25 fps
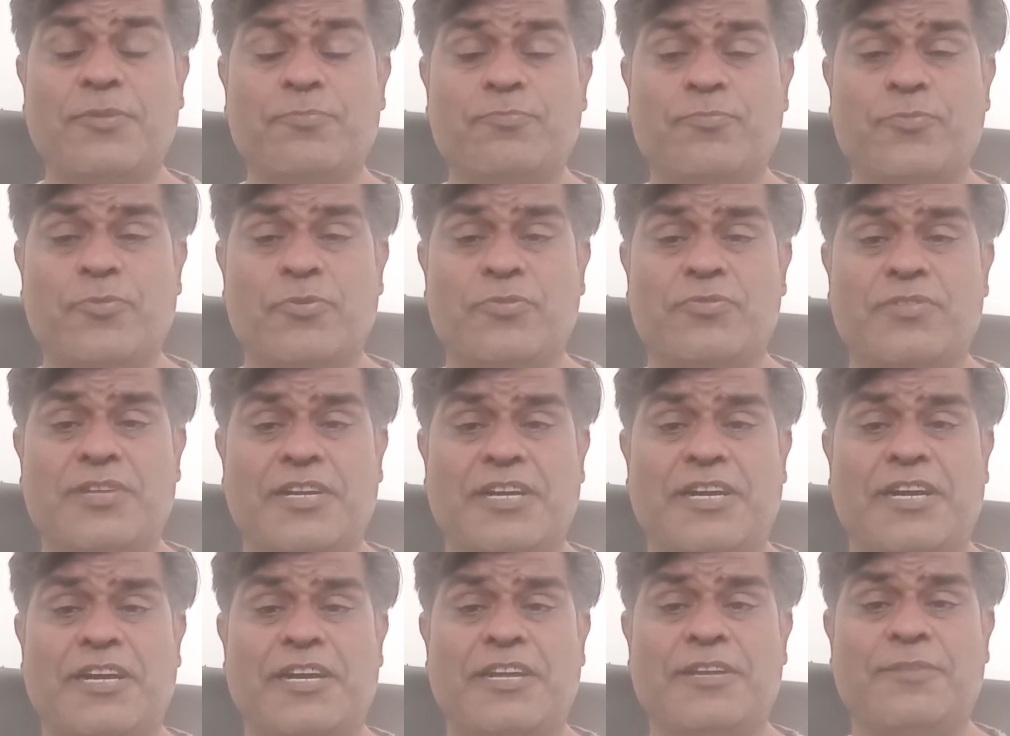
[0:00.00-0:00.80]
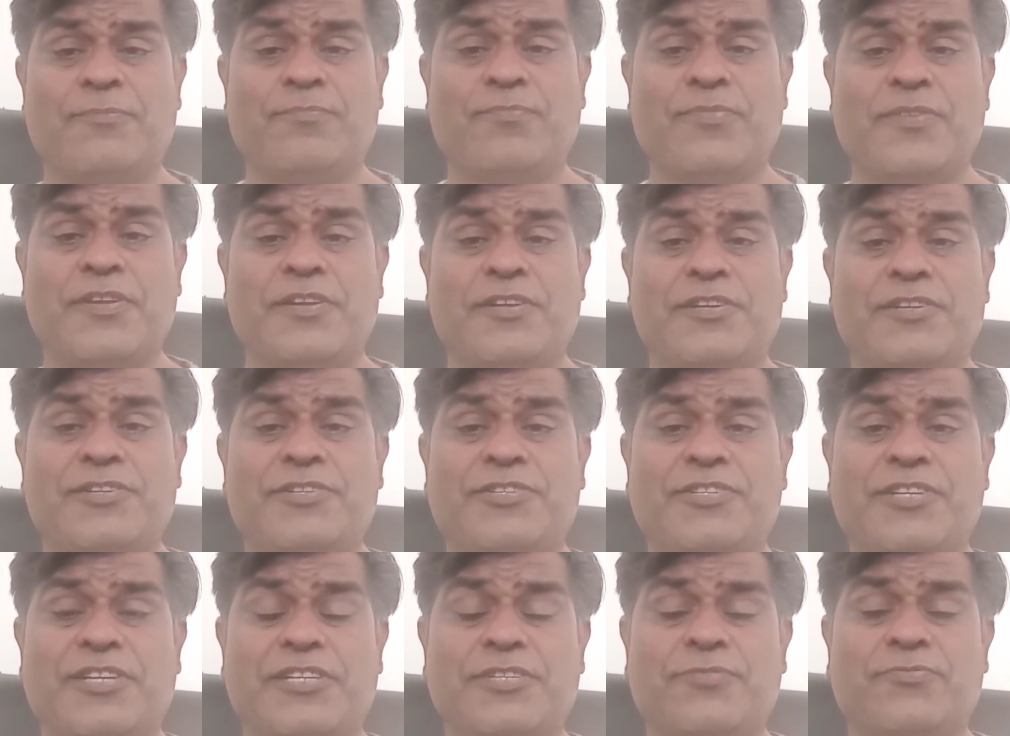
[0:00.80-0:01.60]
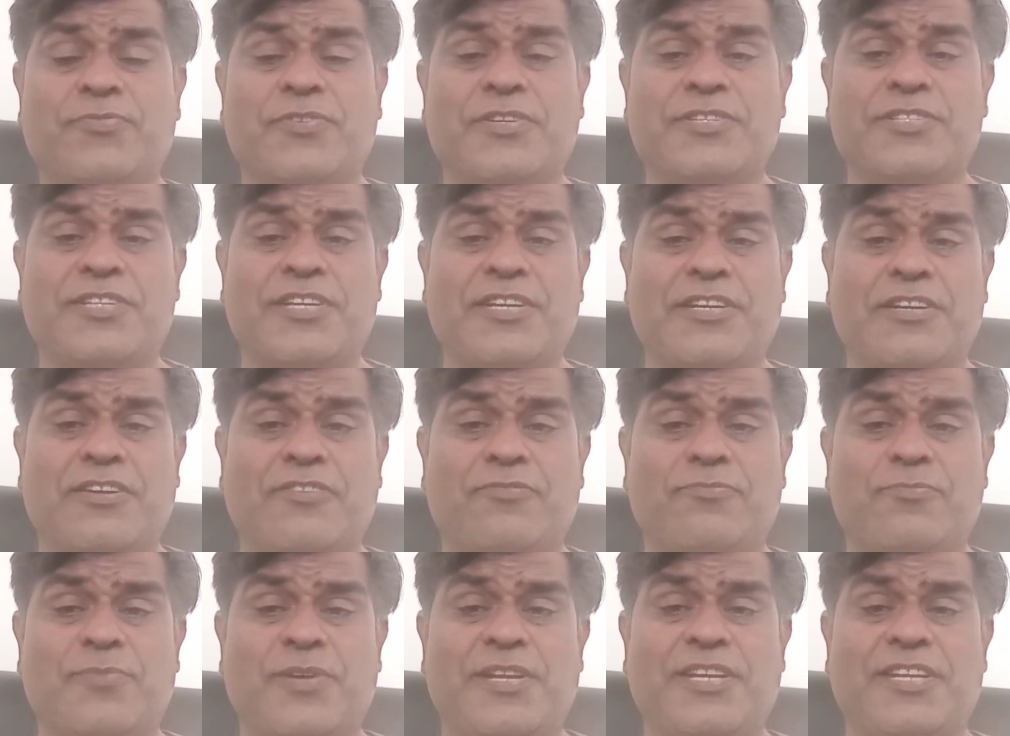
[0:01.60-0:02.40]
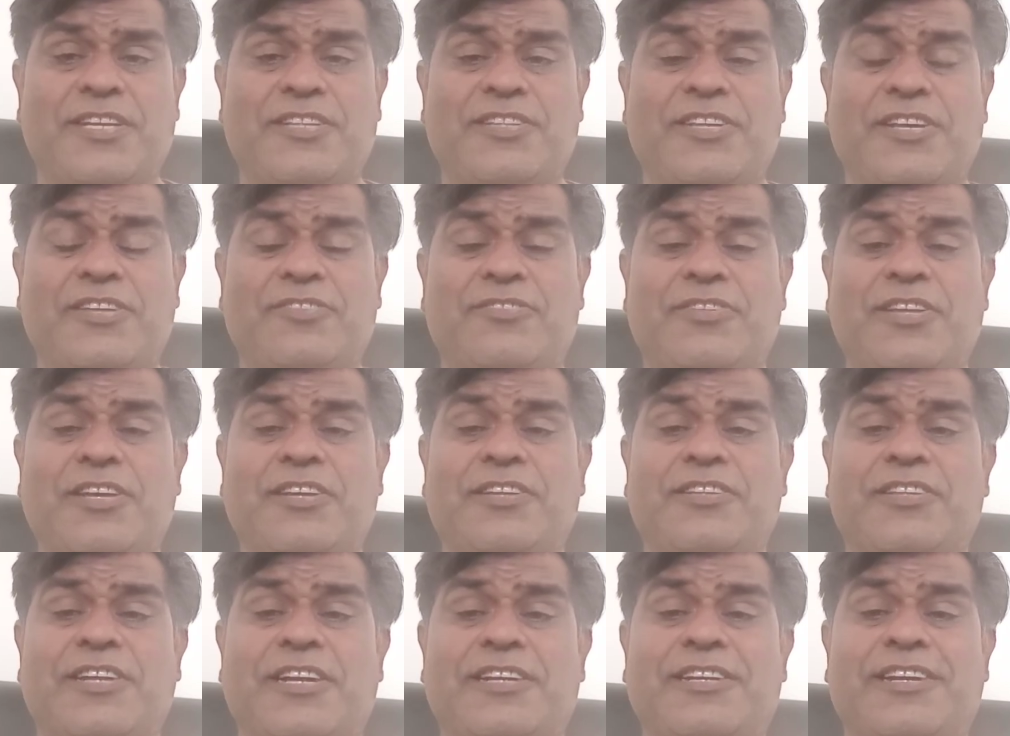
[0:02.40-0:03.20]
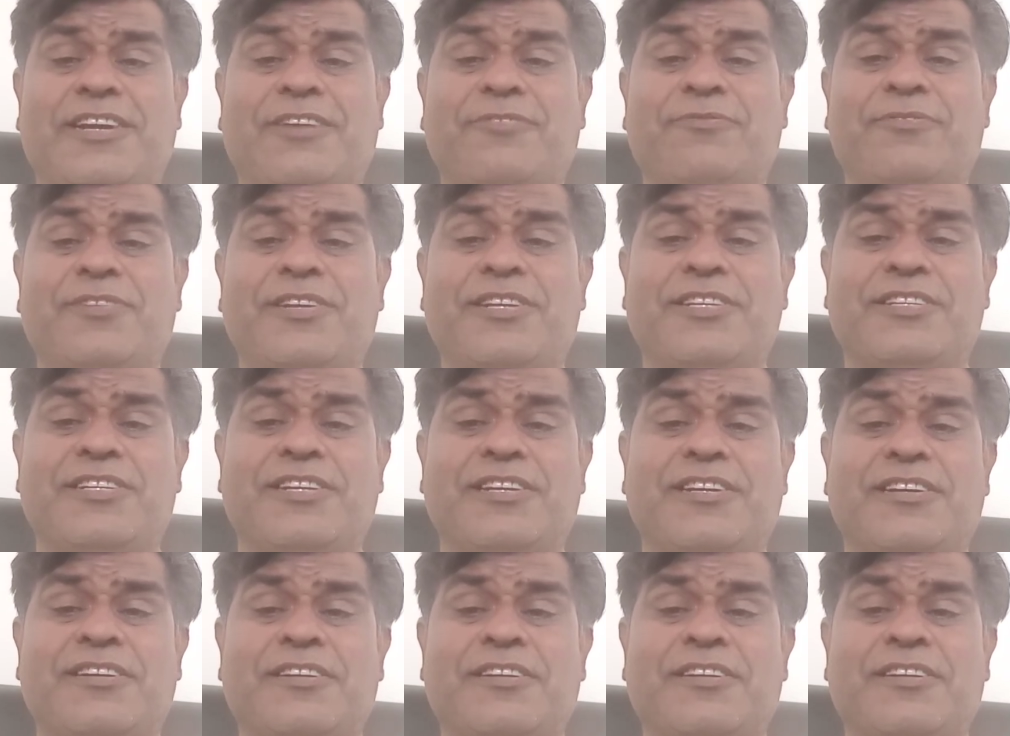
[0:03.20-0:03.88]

Portugal just for sake of money. They think that average